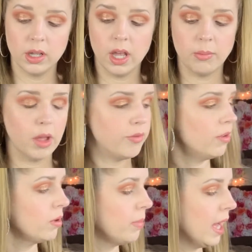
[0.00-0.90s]
and my
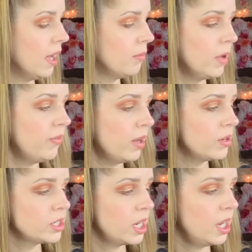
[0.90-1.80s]
favorite
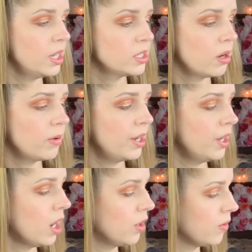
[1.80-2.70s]
shade is already
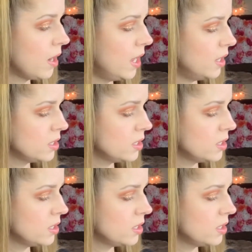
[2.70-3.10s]
not great,